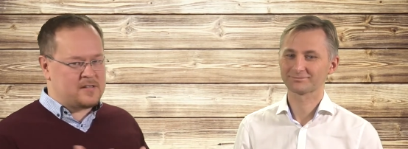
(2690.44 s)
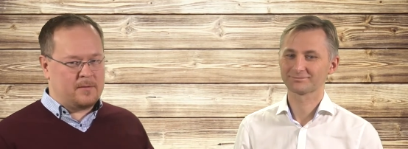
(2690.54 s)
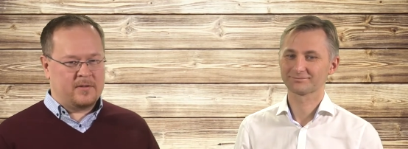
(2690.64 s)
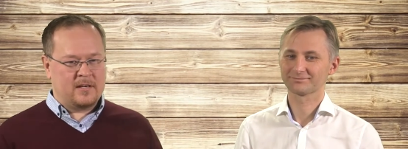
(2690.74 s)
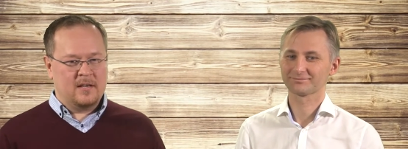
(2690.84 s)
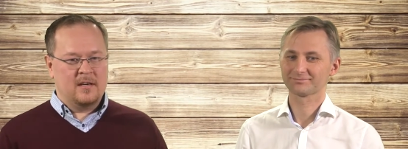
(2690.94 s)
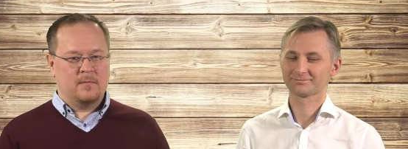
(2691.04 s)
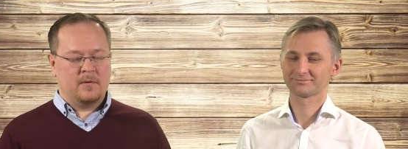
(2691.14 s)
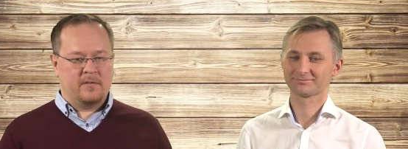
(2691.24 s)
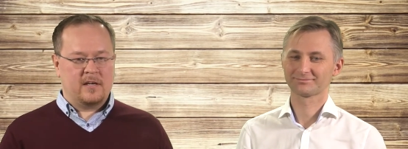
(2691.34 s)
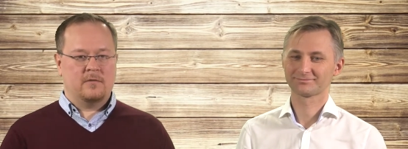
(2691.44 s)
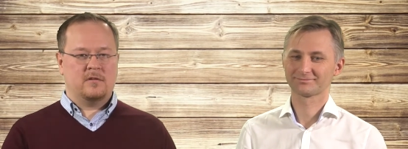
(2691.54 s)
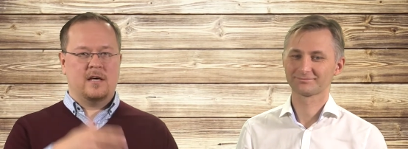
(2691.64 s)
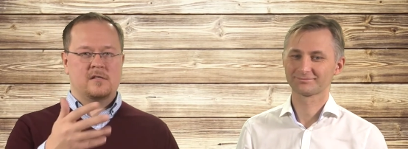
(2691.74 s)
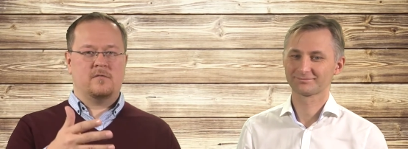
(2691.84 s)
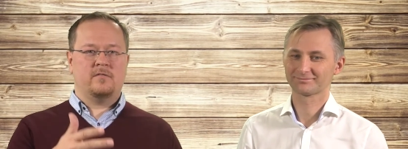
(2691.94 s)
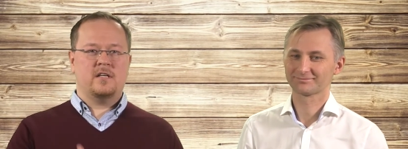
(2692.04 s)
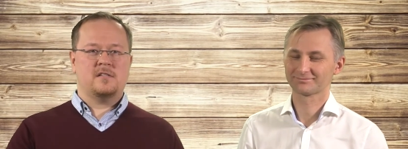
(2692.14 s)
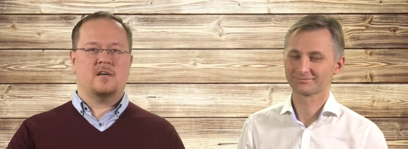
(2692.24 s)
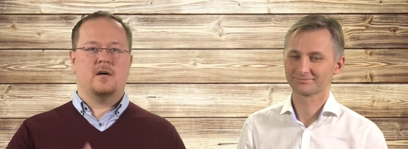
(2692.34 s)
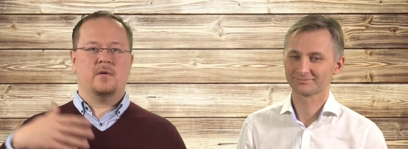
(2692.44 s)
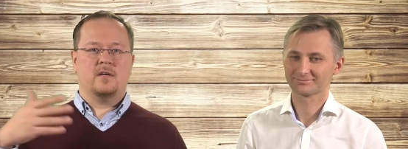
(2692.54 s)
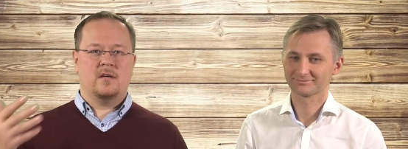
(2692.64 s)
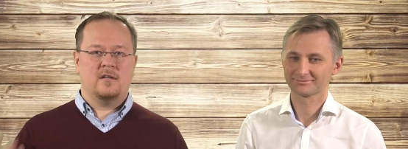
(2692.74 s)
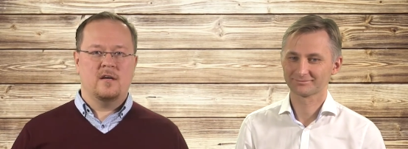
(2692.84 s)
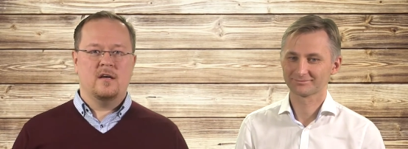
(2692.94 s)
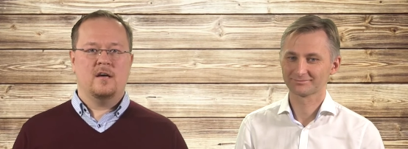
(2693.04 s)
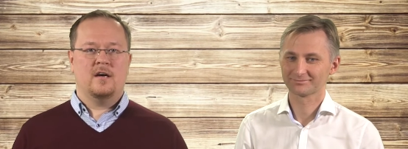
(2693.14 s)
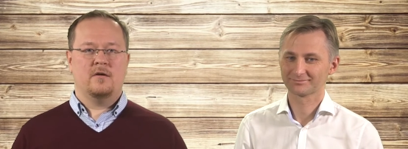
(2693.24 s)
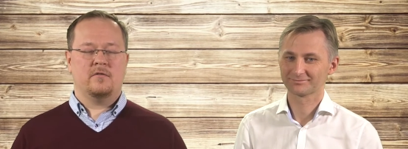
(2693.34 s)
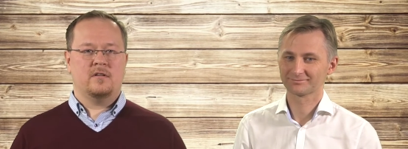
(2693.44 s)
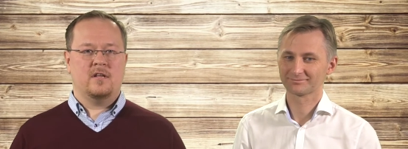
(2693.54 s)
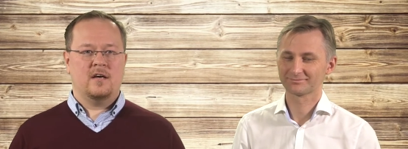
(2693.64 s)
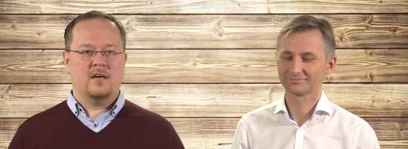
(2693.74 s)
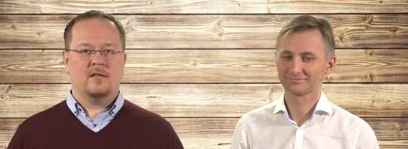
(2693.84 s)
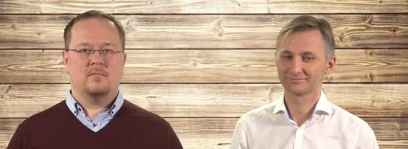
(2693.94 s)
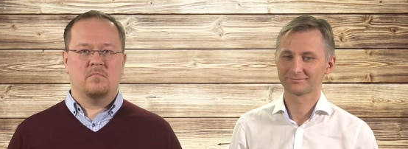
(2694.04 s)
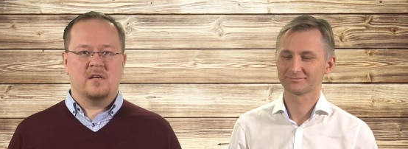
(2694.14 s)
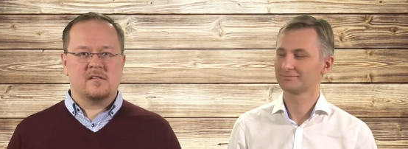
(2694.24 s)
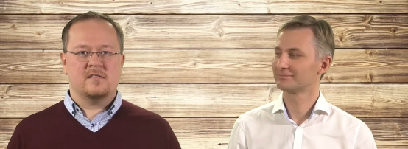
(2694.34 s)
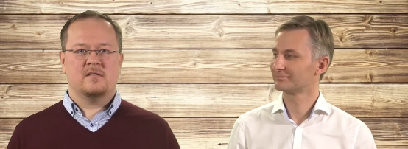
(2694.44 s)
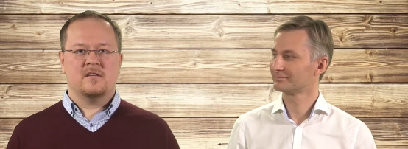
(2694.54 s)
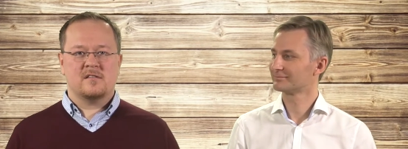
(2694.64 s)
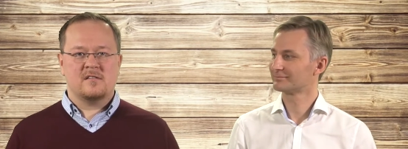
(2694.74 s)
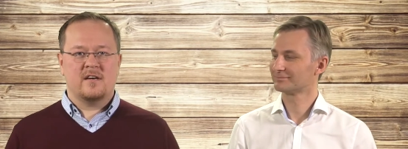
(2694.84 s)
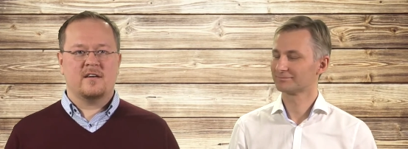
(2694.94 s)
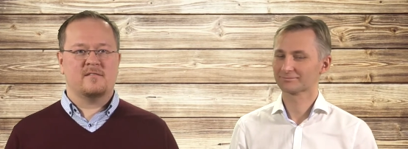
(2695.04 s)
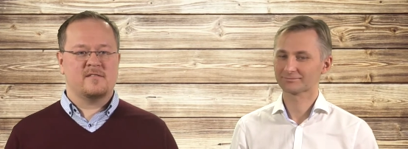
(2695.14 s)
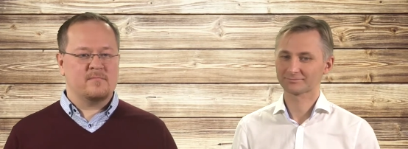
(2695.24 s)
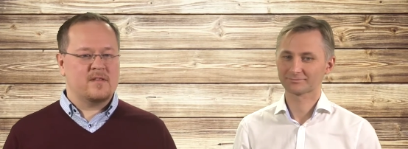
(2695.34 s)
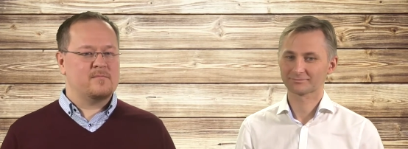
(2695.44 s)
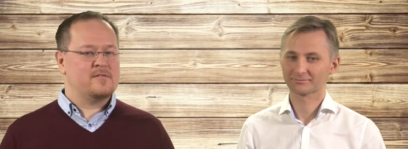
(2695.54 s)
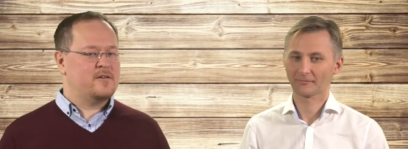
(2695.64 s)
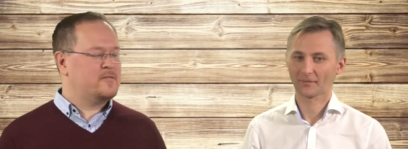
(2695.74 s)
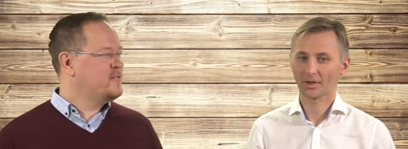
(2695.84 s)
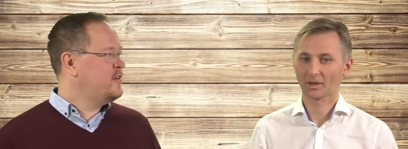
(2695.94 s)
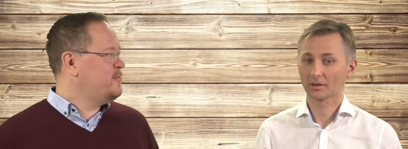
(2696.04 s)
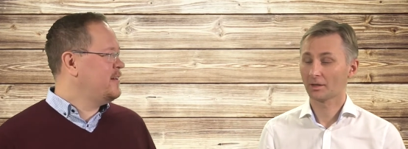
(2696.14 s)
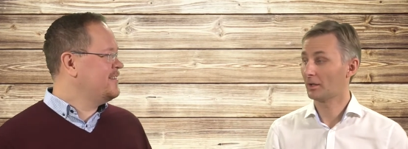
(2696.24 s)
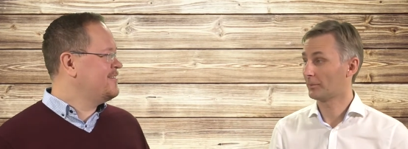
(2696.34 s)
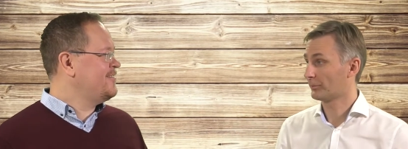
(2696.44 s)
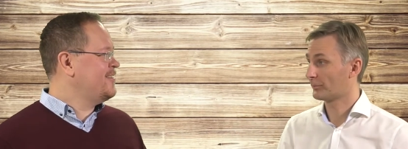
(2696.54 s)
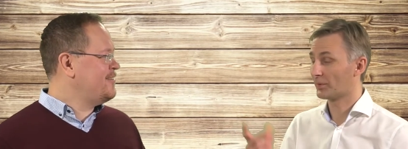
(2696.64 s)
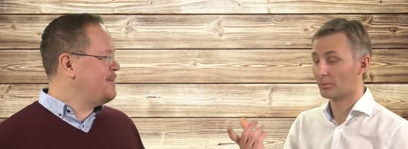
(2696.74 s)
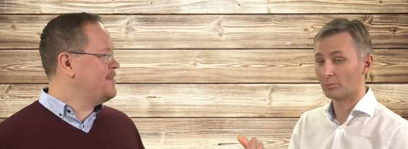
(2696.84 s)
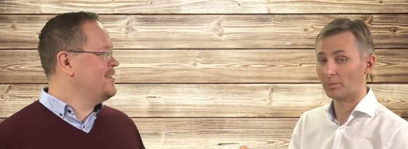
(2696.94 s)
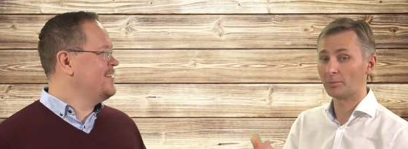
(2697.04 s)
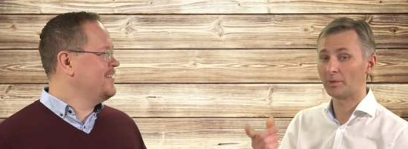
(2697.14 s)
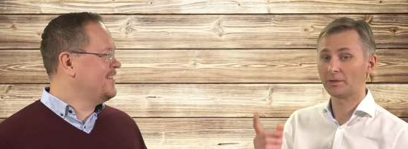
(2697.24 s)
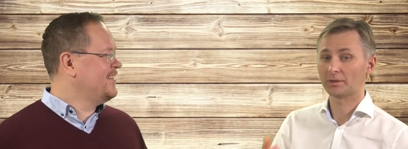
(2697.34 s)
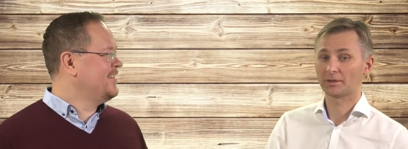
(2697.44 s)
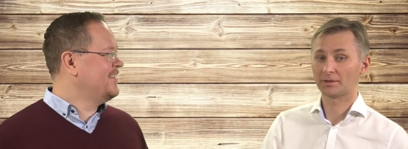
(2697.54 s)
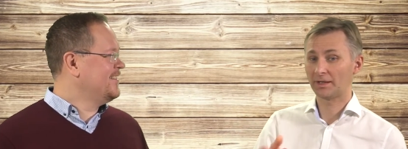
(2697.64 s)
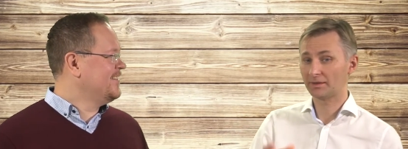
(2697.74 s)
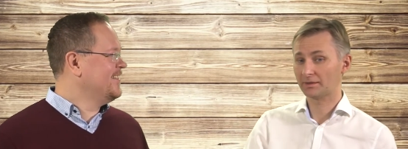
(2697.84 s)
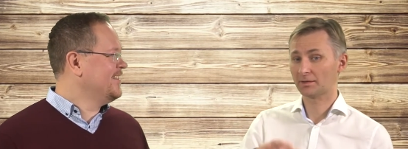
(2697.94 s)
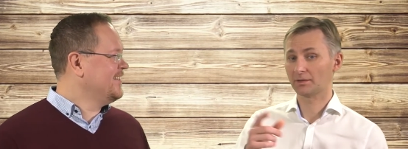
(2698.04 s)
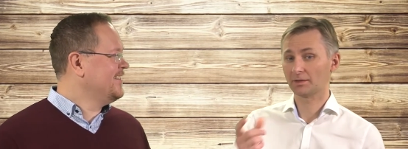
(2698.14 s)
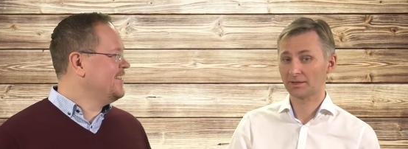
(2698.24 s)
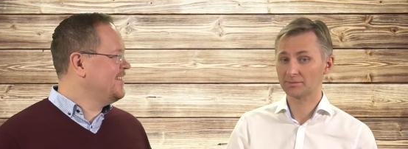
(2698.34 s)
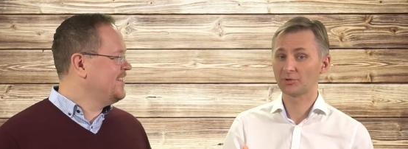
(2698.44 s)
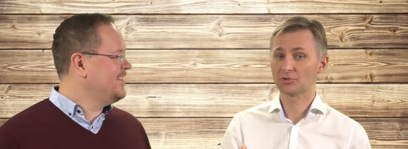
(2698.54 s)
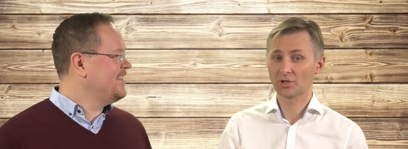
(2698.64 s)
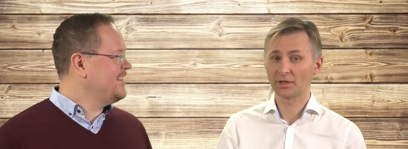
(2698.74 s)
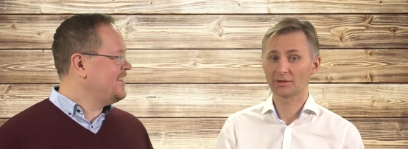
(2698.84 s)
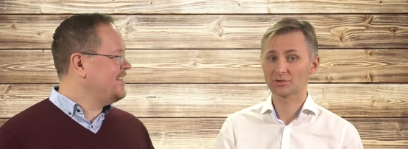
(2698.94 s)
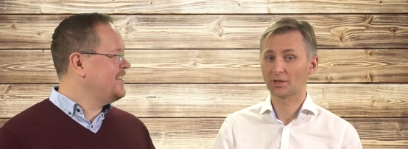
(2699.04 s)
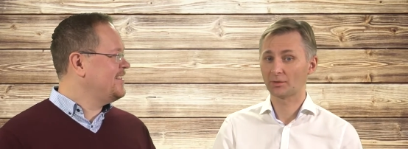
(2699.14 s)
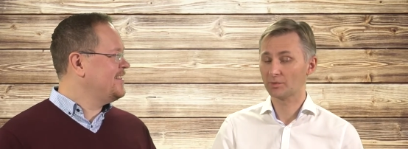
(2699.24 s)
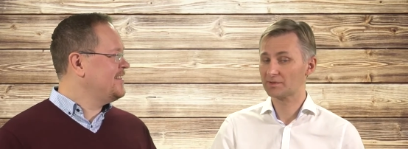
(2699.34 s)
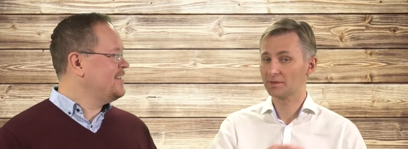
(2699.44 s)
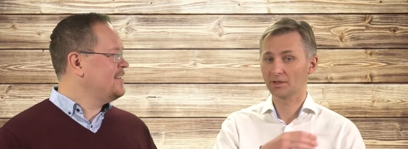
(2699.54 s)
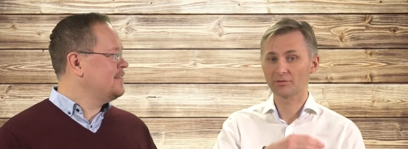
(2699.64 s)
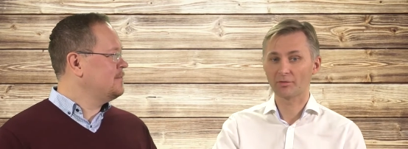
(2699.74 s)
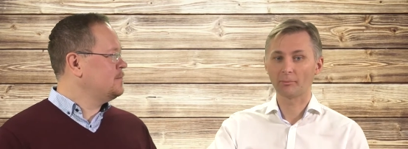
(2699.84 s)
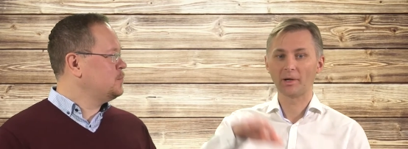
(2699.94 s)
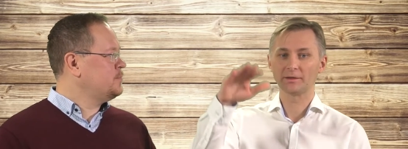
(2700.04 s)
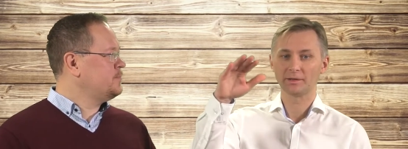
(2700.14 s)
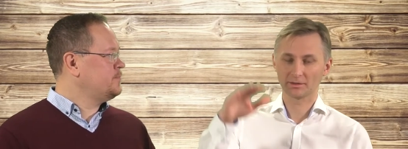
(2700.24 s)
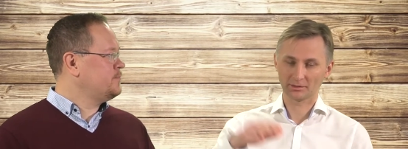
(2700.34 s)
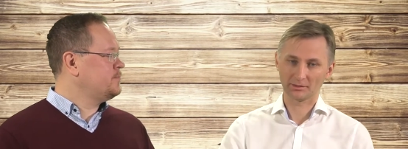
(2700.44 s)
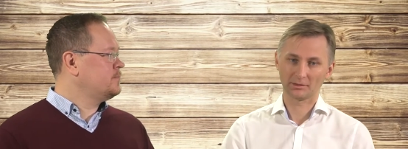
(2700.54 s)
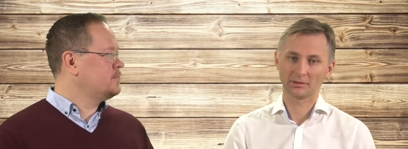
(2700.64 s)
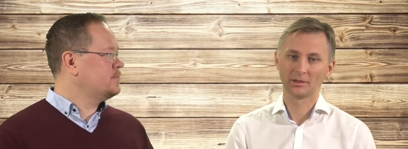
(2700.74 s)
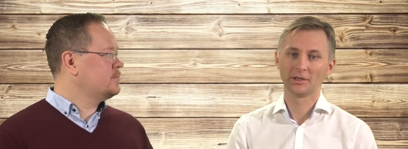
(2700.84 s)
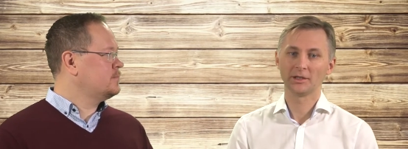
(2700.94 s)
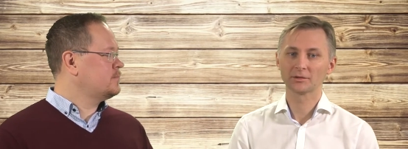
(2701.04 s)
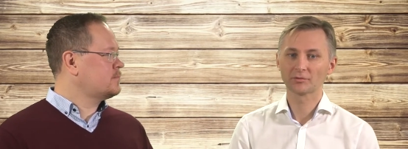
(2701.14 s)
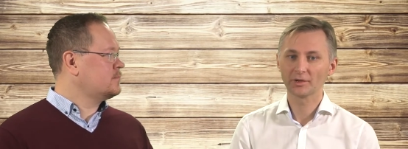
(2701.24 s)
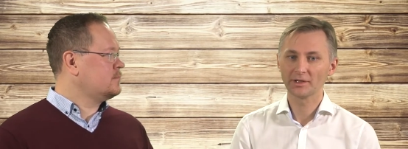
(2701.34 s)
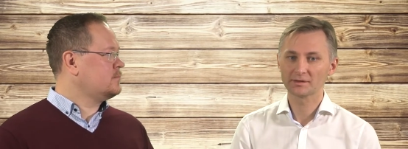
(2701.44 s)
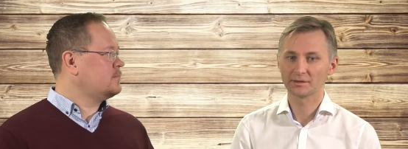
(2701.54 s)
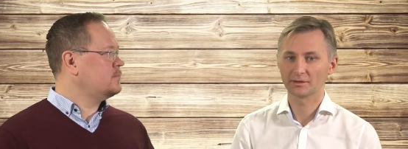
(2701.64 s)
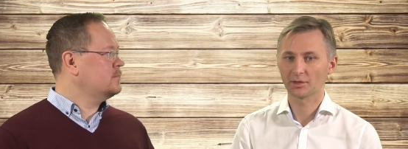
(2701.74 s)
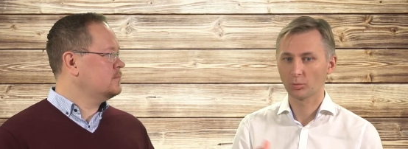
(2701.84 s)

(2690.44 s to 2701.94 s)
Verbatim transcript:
Speaker 1: or something? But we have tens of leads coming in every day, and basically there's like sometimes no nobody
Speaker 2: yeah, to follow up. But when that uh, has been changed, then we see a dramatic uh, increase in the